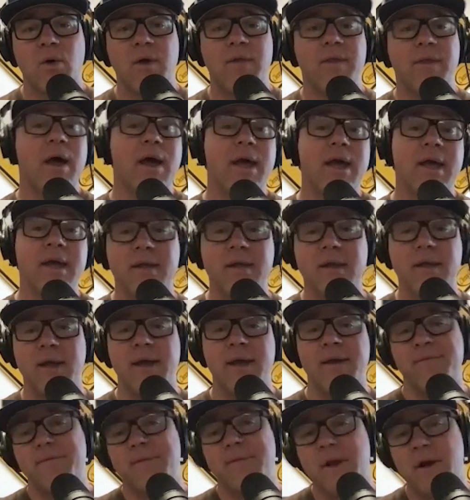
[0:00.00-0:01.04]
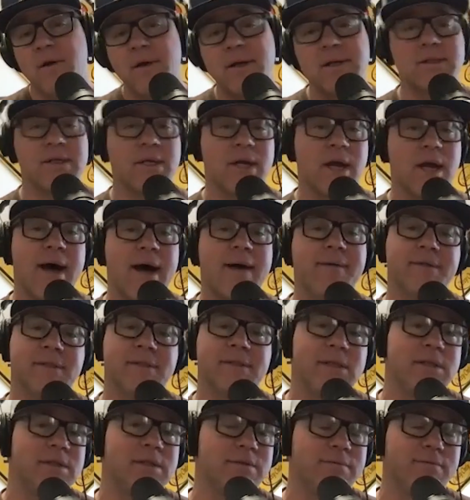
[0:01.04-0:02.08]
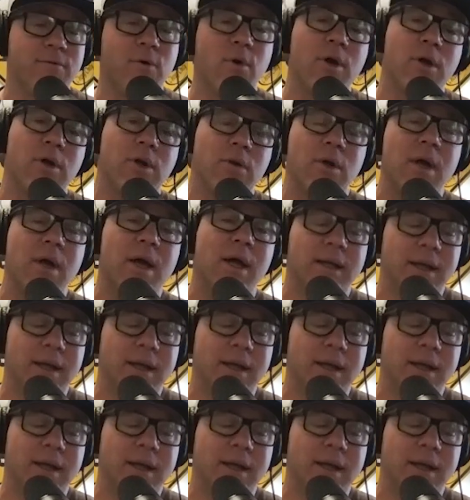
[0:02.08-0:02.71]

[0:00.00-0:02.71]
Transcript: and if there is an off season for you,